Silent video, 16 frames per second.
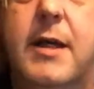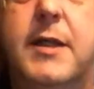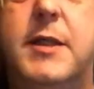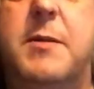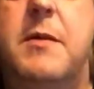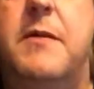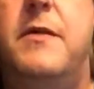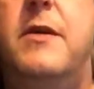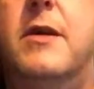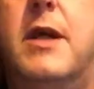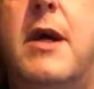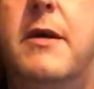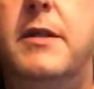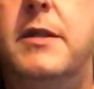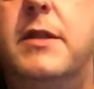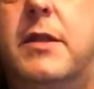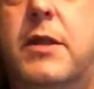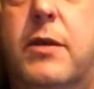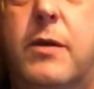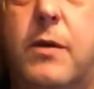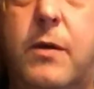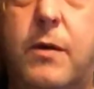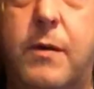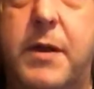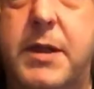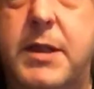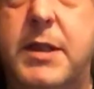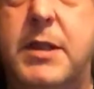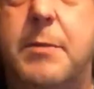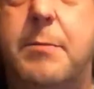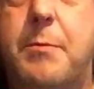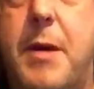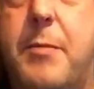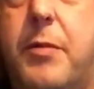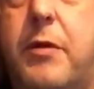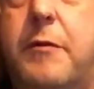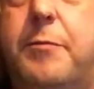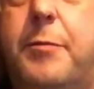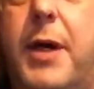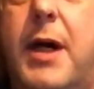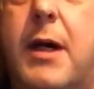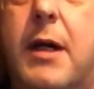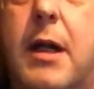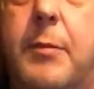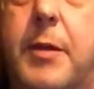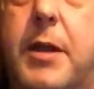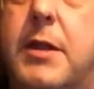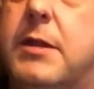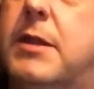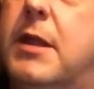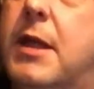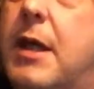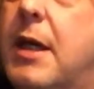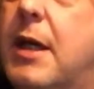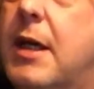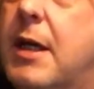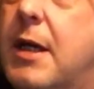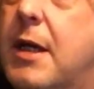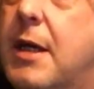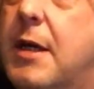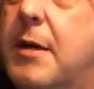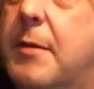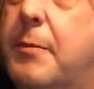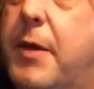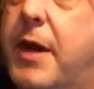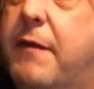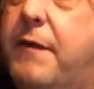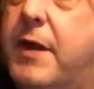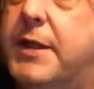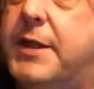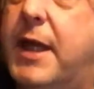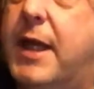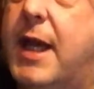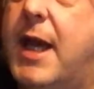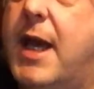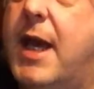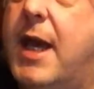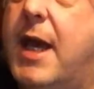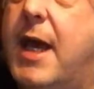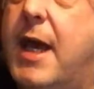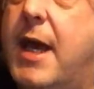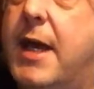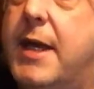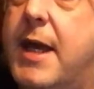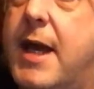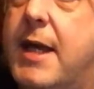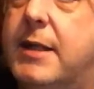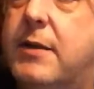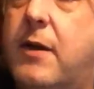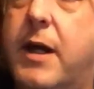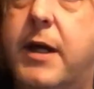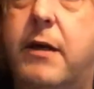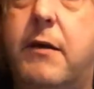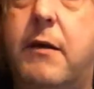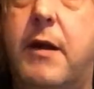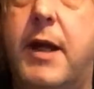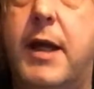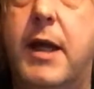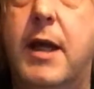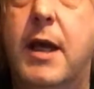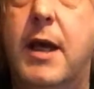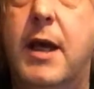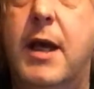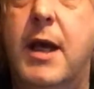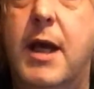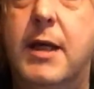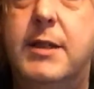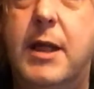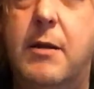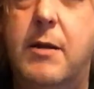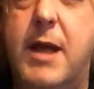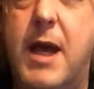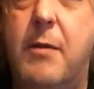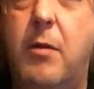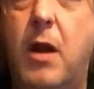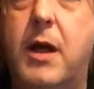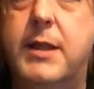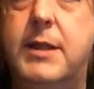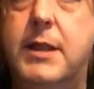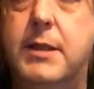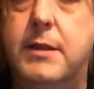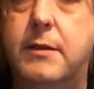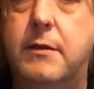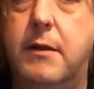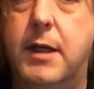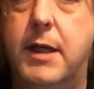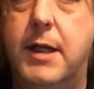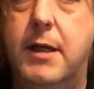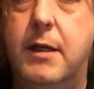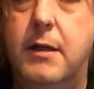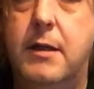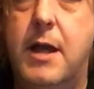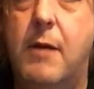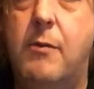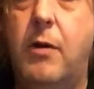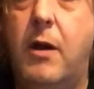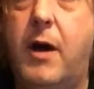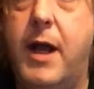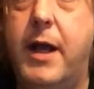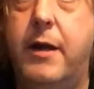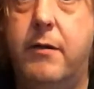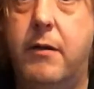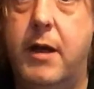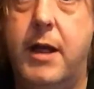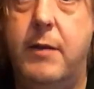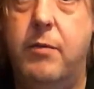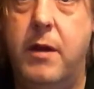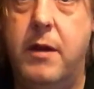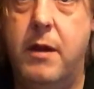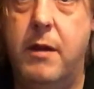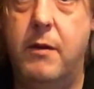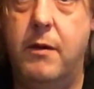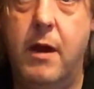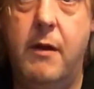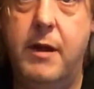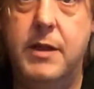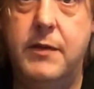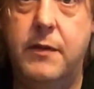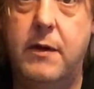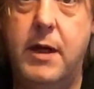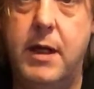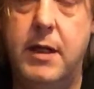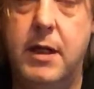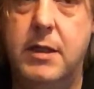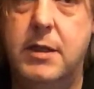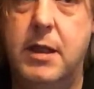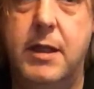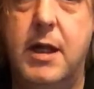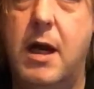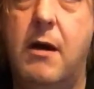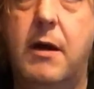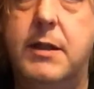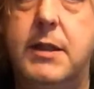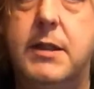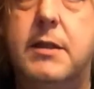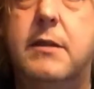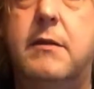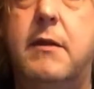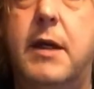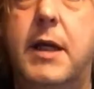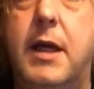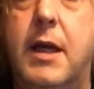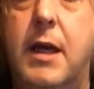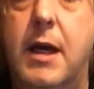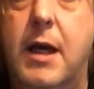Some of you are going to court or this is a member of parliament. But it feels like, here, here, yes, I agree. It's like, yeah, well, I disagree. No, well, I agree with you. No, it's fine. It's like, no, I disagree.